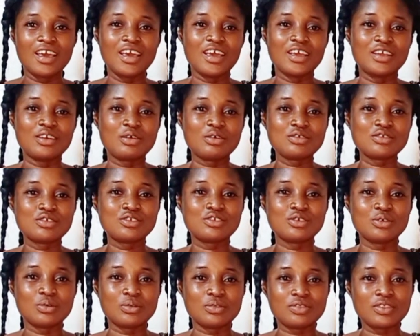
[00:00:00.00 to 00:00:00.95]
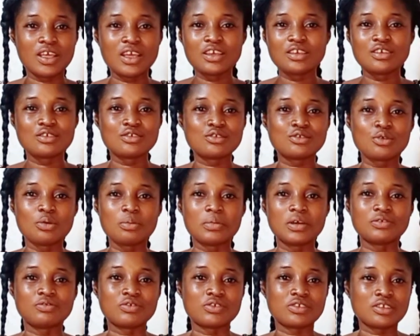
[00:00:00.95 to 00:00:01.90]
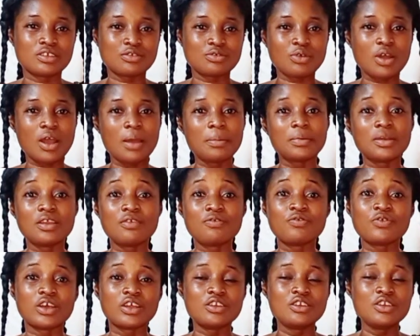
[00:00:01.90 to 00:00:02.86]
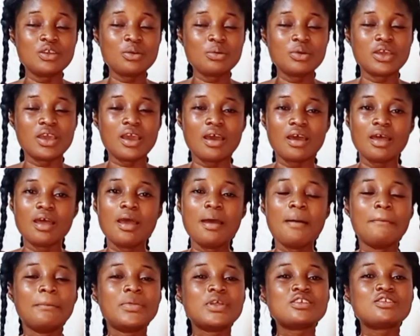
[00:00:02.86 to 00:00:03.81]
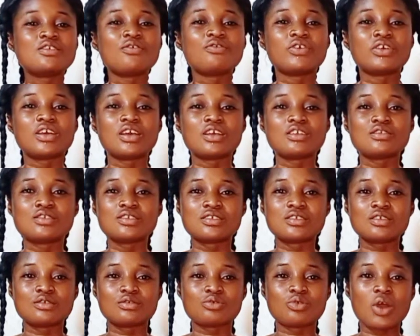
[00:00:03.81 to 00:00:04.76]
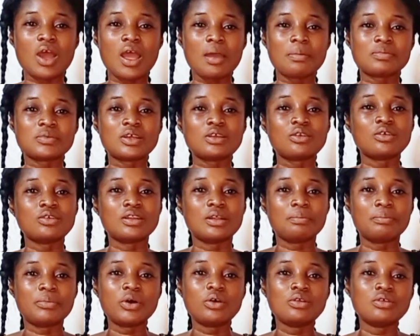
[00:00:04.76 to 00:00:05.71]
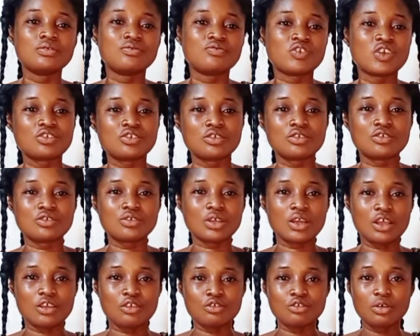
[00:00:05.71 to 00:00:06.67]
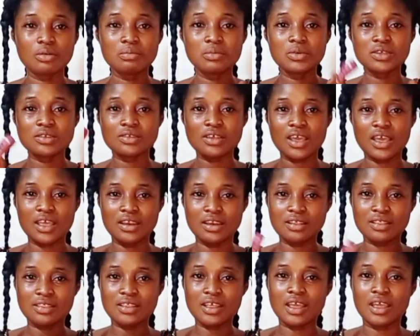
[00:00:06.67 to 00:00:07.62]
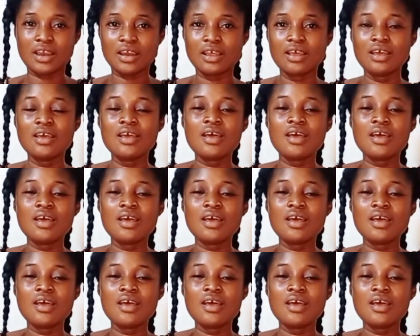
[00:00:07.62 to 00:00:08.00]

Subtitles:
And also thank you so much for subscribing. If you are new here, please don't forget to subscribe, turn on the bell notification so that you don't miss anything